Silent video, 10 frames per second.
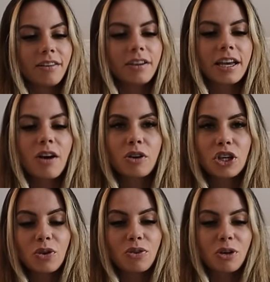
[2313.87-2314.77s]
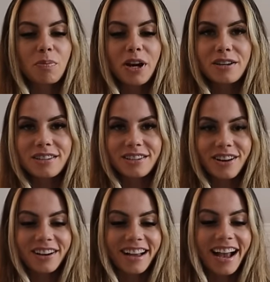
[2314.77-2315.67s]
Look how cute their purses
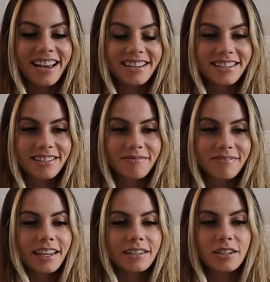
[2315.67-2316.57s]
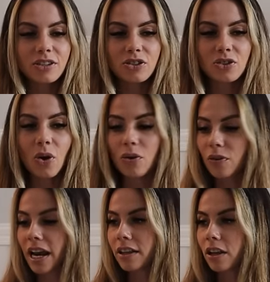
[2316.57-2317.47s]
are, guys. This is so
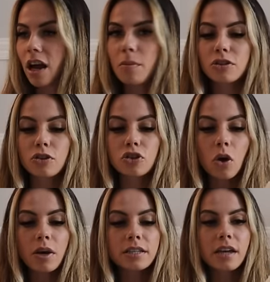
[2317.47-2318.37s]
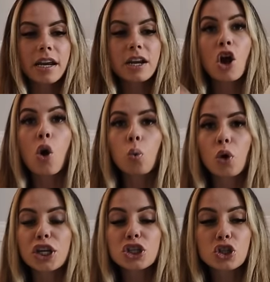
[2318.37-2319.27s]
great. The llamas are so excited.
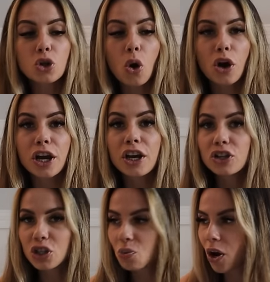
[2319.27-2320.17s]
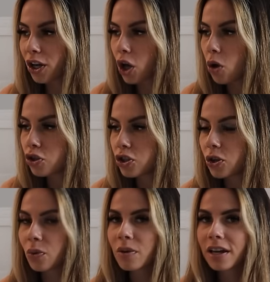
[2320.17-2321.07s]
Which store do you want to go
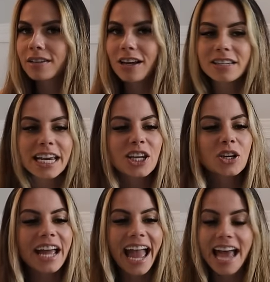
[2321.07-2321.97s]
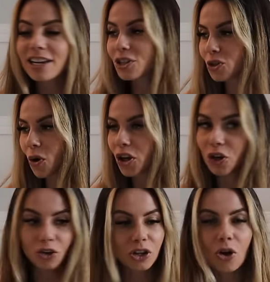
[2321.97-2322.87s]
to? Because I'll take you to any store
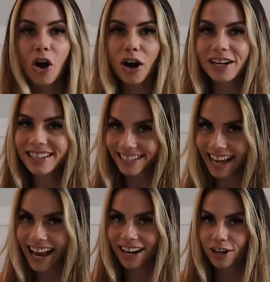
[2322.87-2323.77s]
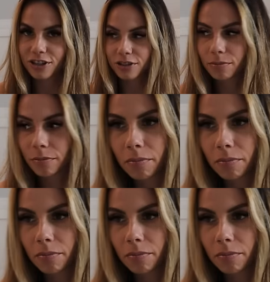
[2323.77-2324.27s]
your little heart desires.